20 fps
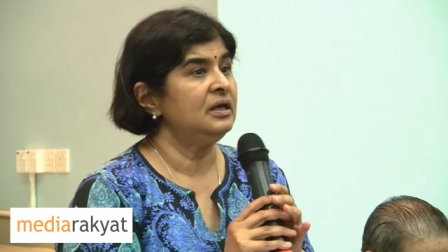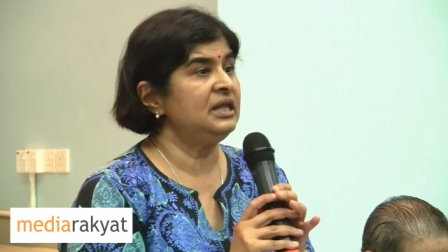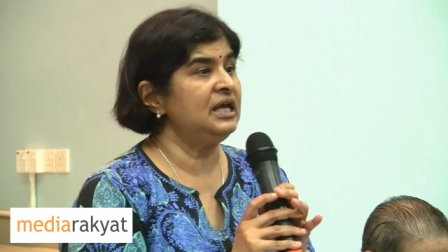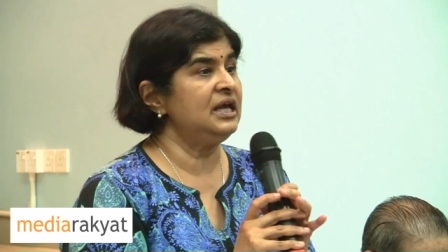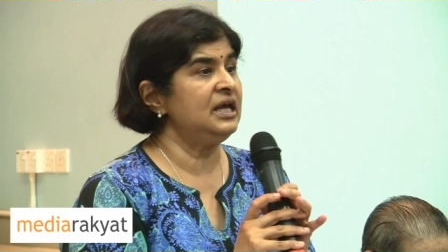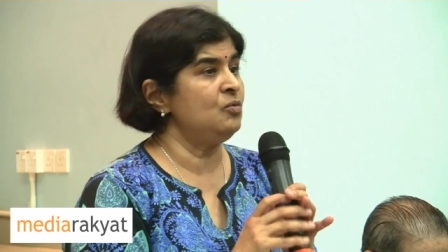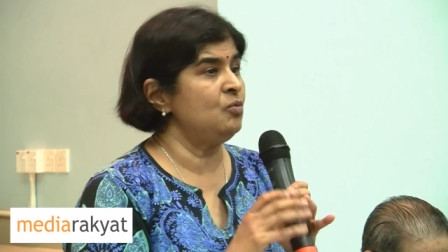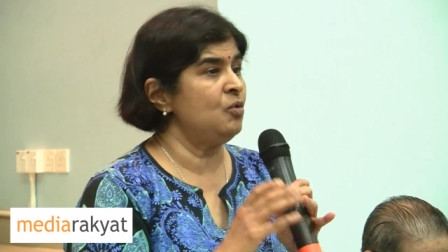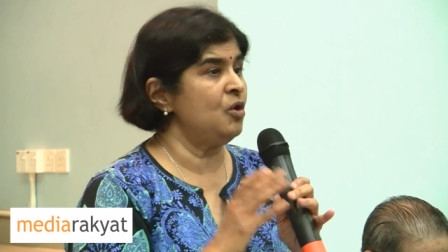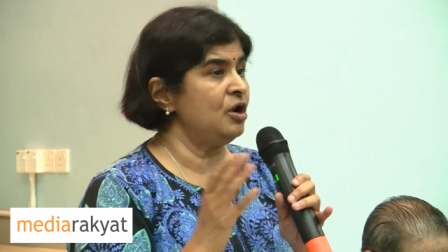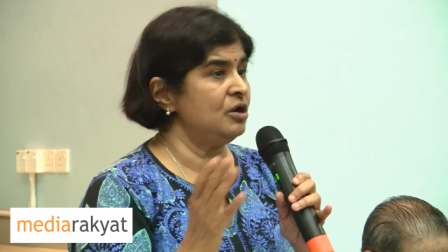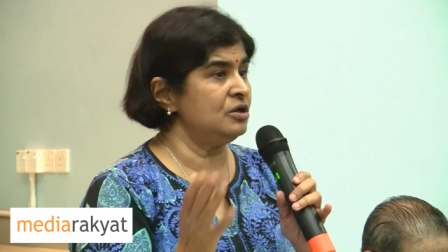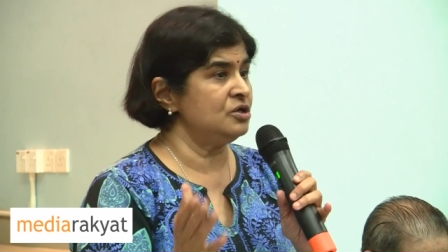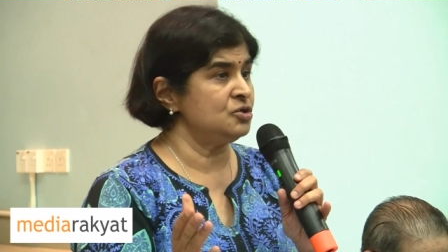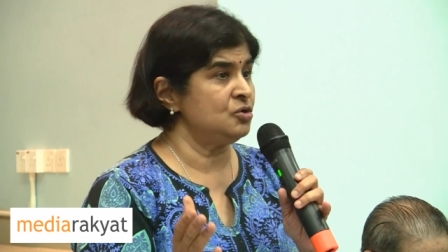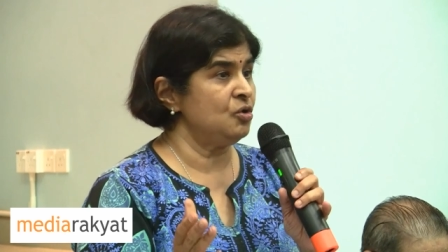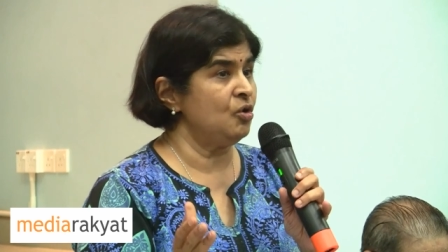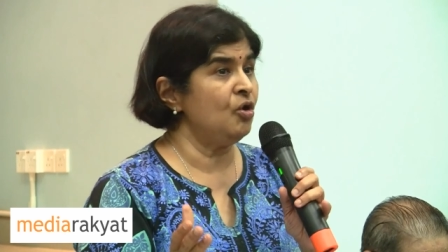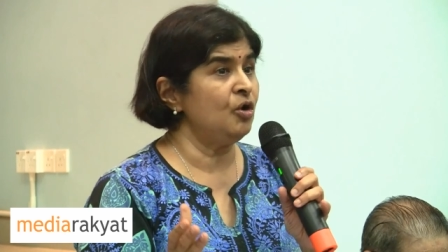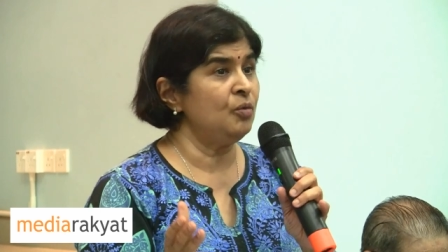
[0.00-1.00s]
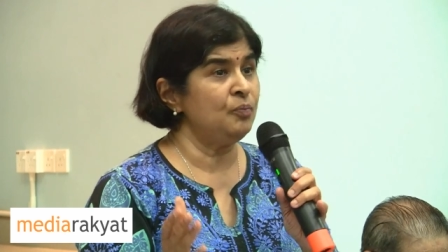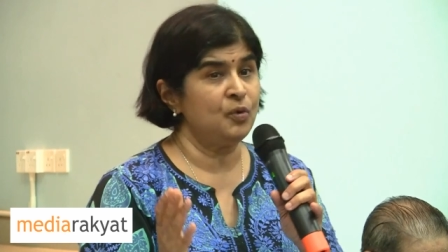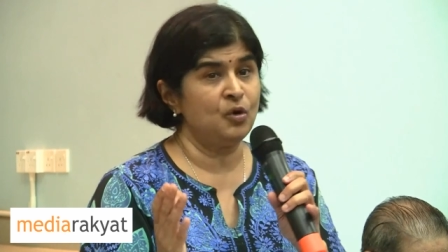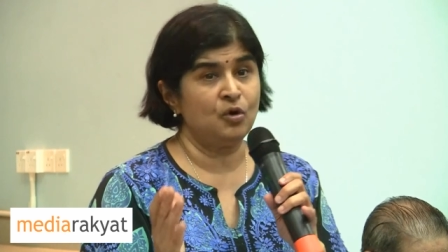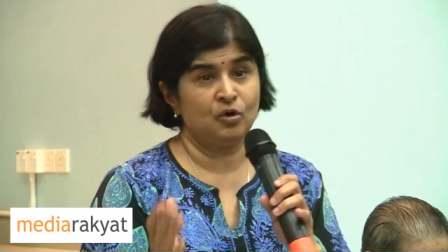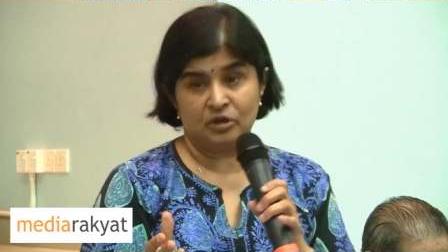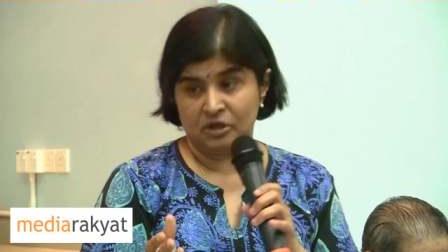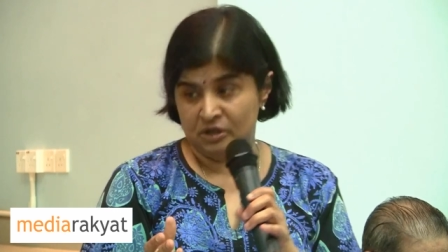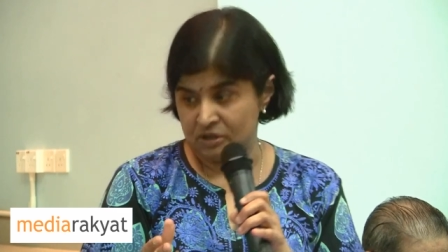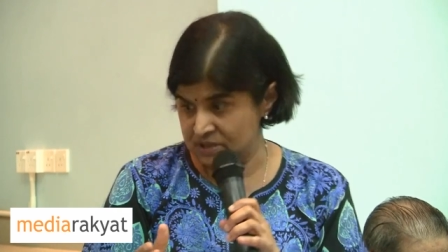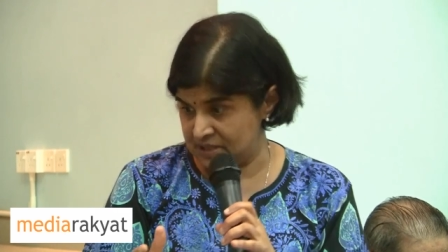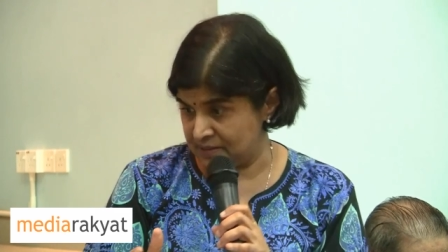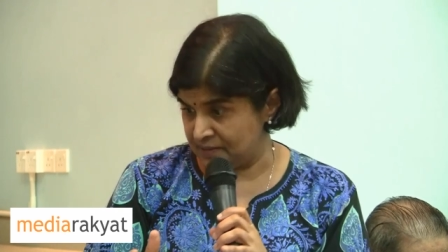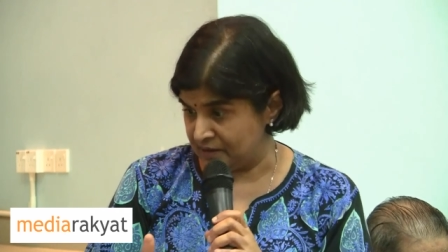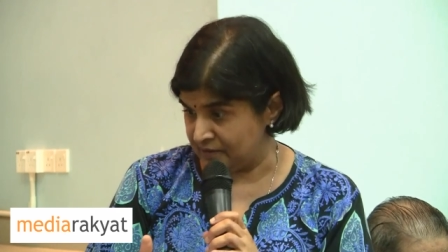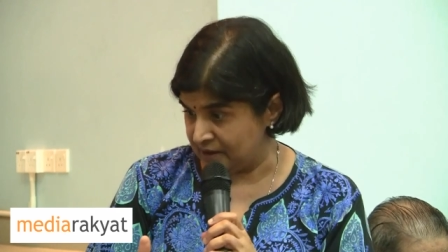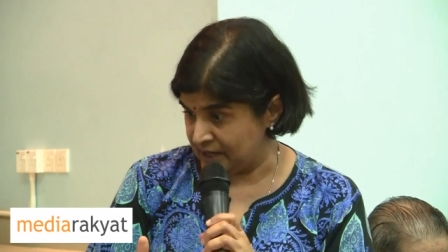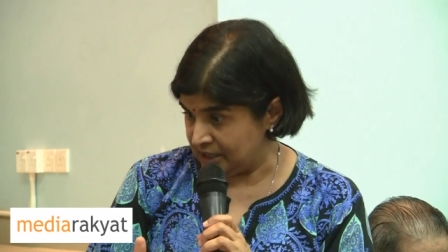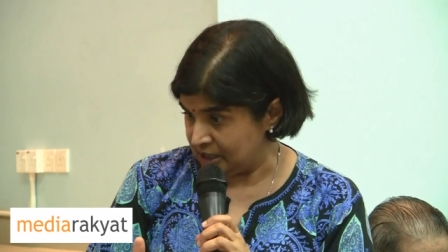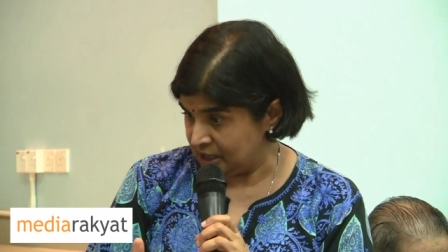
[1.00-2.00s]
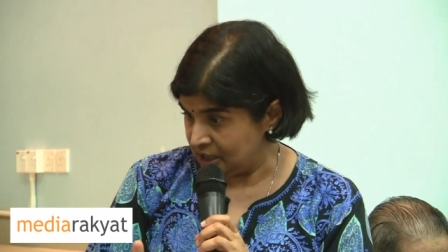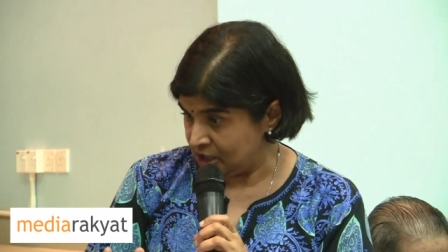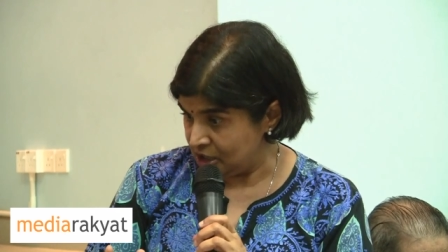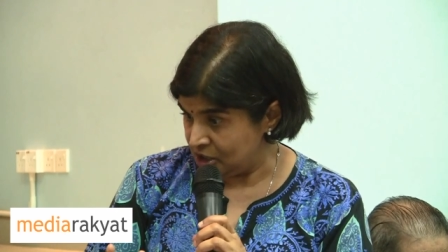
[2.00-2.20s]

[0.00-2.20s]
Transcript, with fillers: they want all portals, am I right,